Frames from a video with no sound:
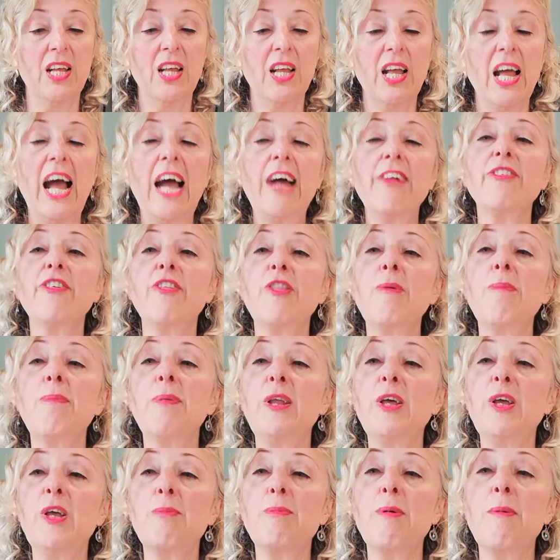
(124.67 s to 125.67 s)
Out of the
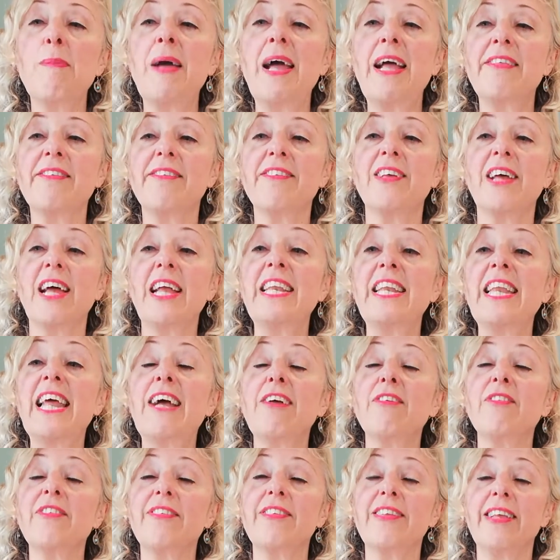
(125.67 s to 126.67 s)
blue, Babette
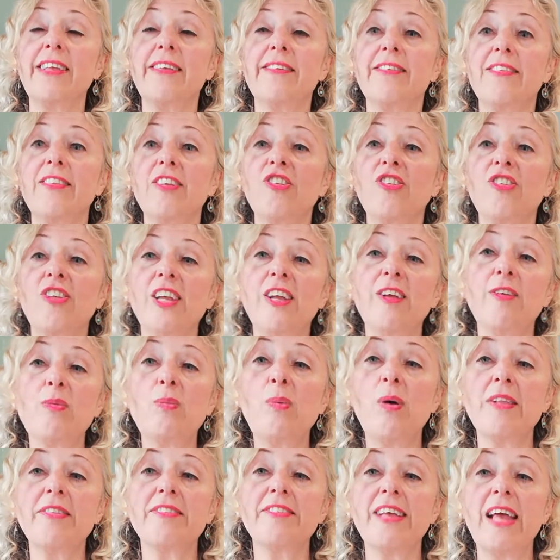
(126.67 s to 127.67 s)
announces that she has
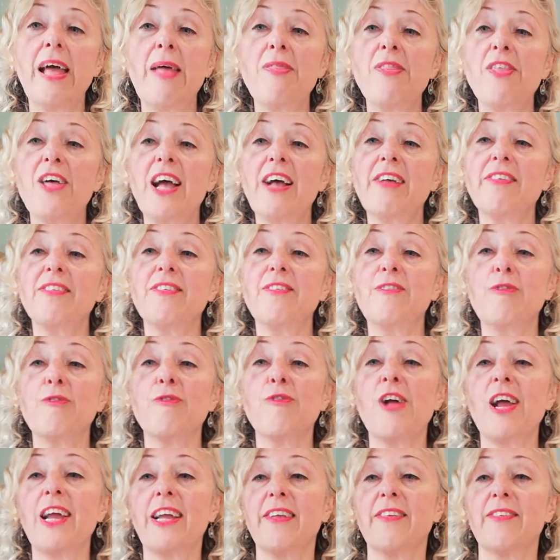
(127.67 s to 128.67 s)
won 10,000
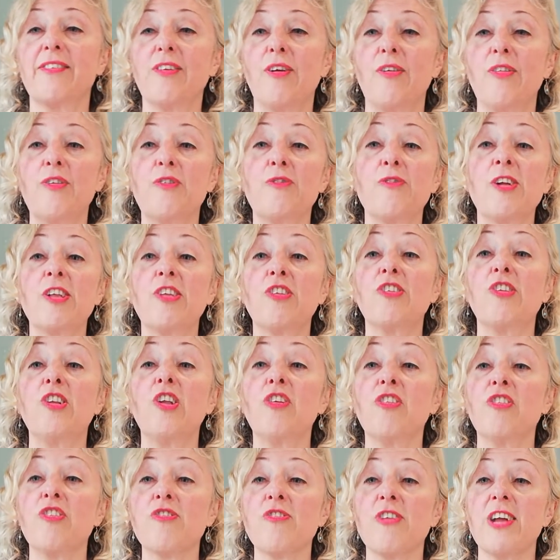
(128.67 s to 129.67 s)
francs on the French
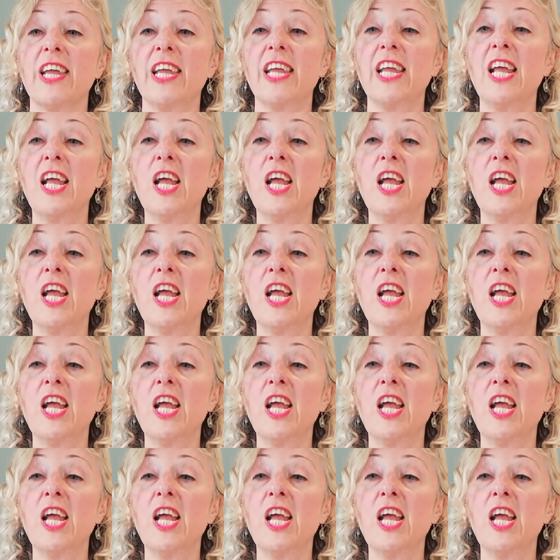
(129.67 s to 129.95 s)
lottery,